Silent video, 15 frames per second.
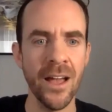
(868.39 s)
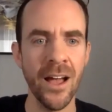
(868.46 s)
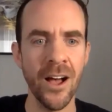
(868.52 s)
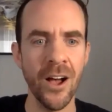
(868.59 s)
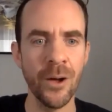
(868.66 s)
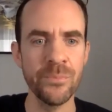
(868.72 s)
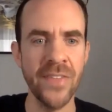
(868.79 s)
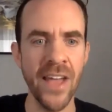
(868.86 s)

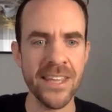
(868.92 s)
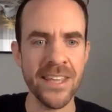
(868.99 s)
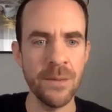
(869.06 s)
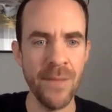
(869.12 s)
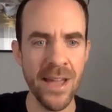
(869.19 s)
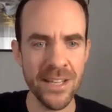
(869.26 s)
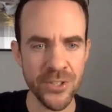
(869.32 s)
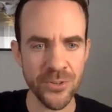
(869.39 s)

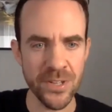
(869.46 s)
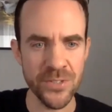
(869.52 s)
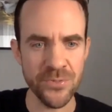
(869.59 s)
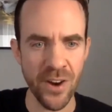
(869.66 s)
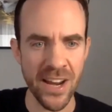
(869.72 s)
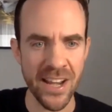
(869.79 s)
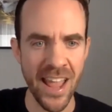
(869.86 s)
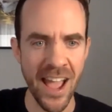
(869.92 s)
documentaries
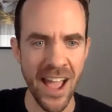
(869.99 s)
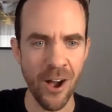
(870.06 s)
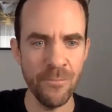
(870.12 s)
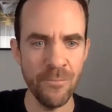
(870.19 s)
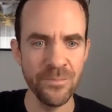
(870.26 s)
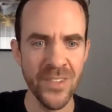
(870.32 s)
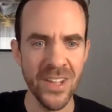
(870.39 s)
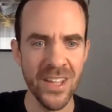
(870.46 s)
right now